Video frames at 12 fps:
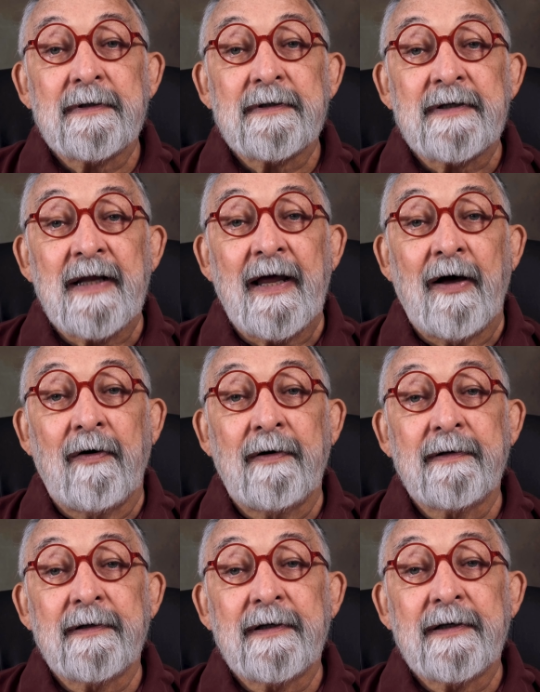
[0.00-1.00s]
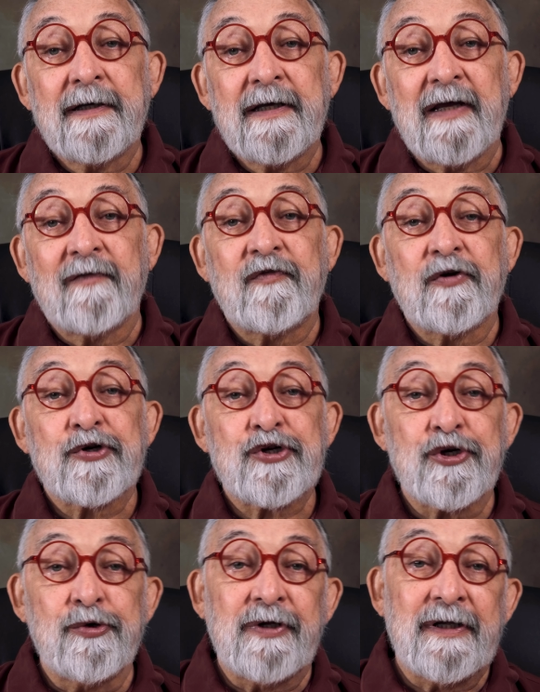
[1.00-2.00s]
Now, if you're
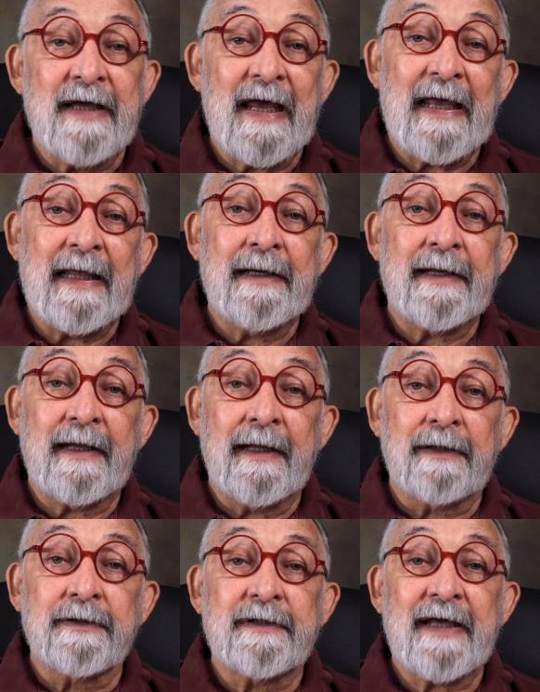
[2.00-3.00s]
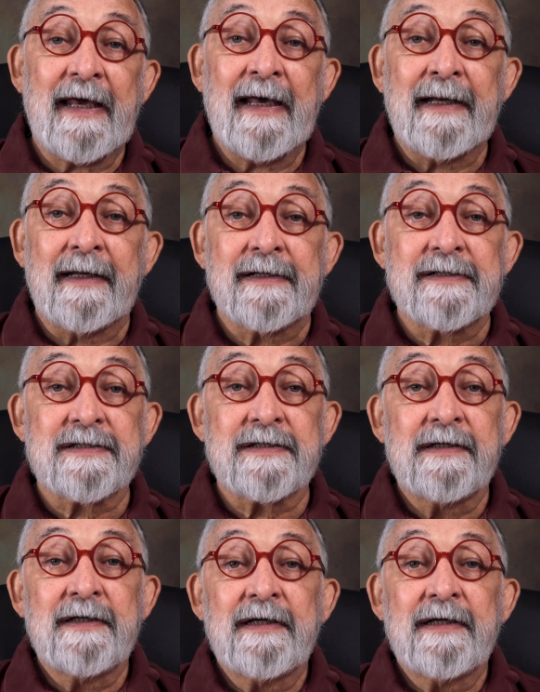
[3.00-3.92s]
shooting handheld candids